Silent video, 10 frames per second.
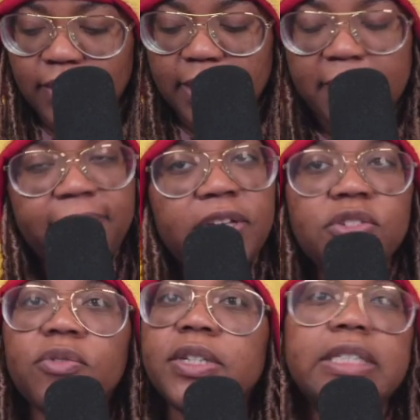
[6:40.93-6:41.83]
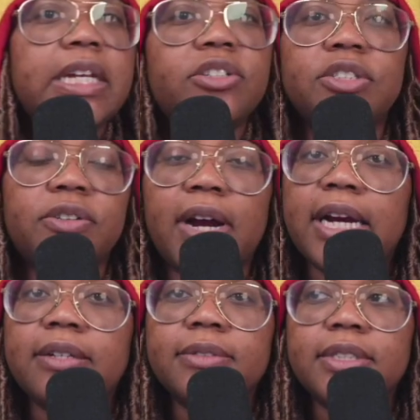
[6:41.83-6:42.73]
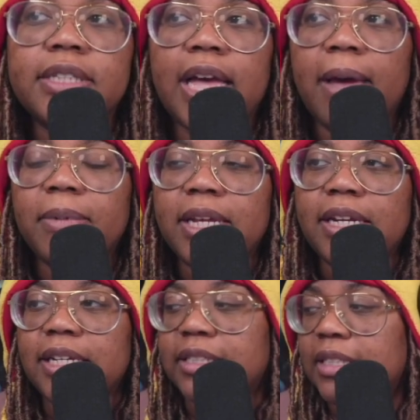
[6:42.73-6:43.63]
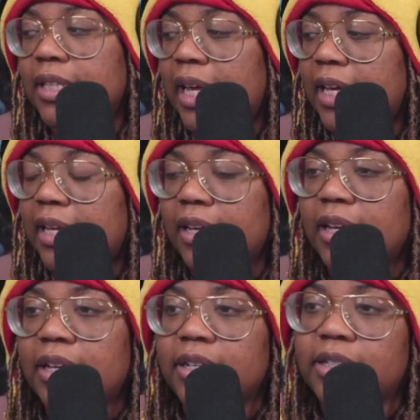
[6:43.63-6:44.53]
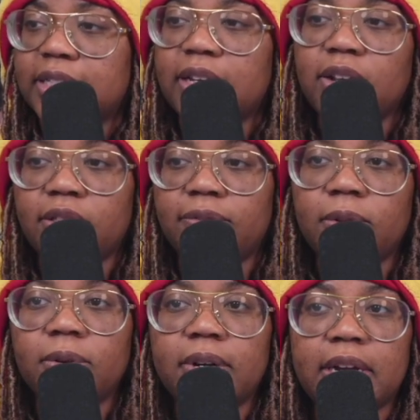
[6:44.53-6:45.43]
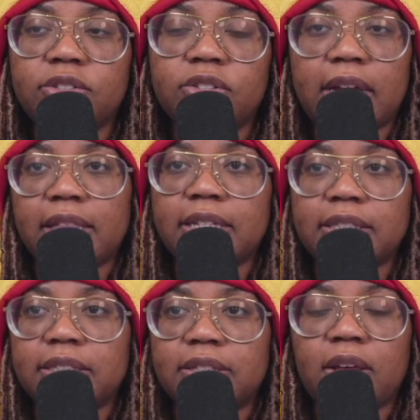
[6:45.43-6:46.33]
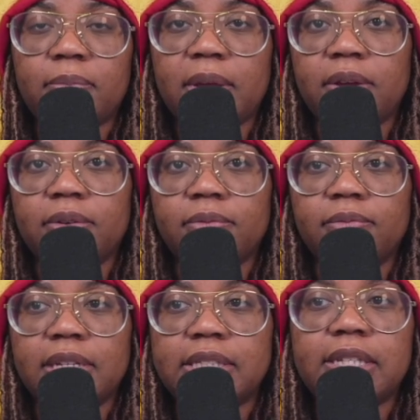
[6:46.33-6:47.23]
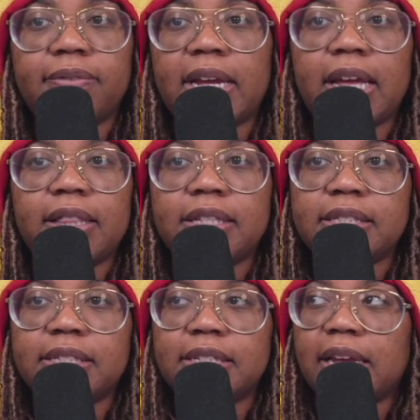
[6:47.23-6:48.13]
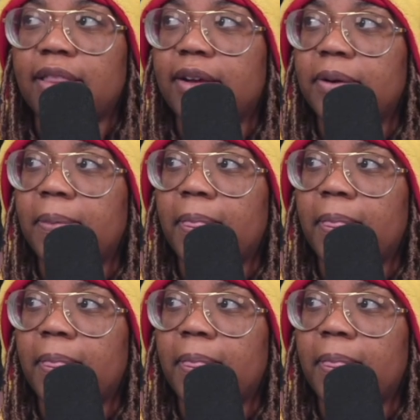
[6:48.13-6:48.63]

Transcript: My feet don't really touch the ground. I'm gonna need to sit on the floor and I'll try this on my own and see if I got this together.